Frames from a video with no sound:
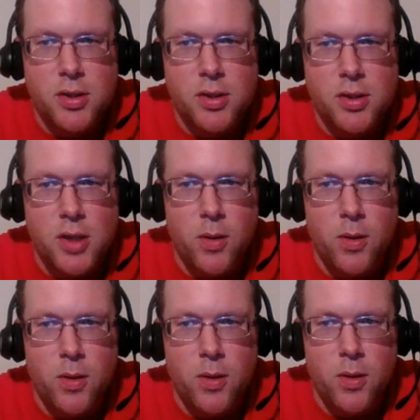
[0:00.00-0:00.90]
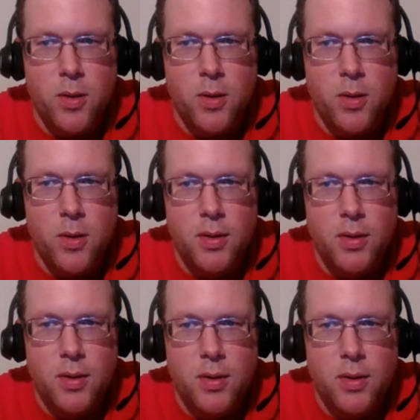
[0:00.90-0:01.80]
I think his workload should be a little
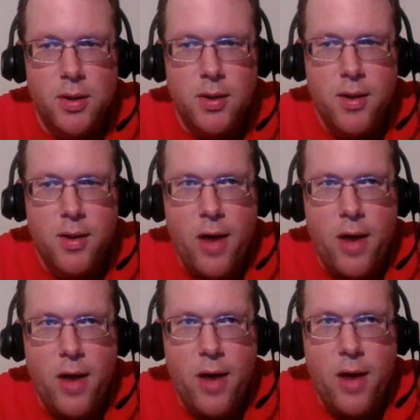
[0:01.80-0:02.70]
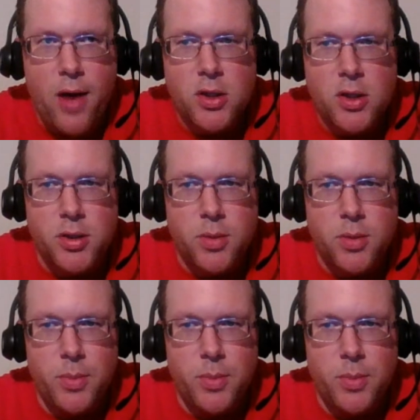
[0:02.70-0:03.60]
bit bigger in this
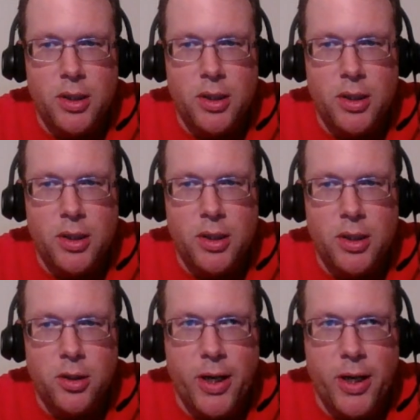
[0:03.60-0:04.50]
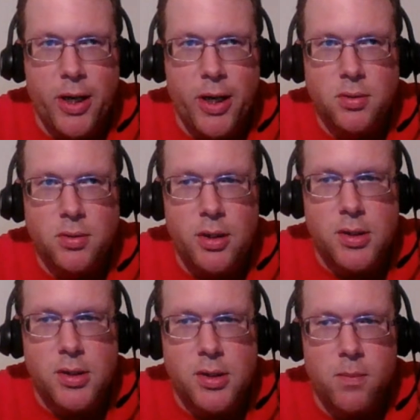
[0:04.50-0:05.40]
game. Assuming that his
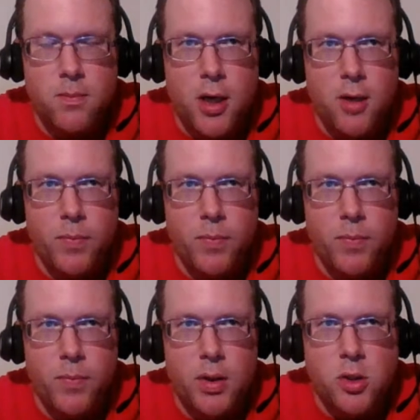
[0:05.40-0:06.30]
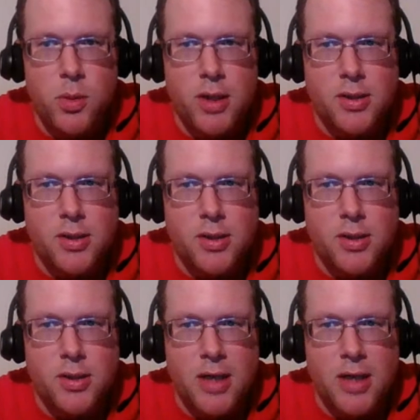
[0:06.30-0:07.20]
hip checks out. I don't even think he's on the injury
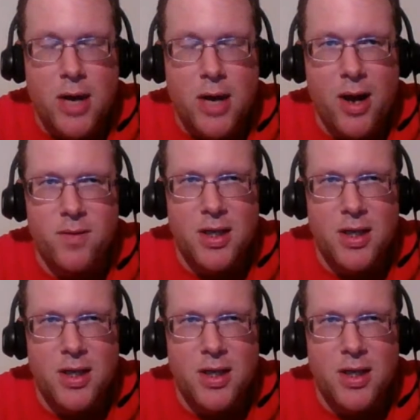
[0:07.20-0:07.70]
report, though.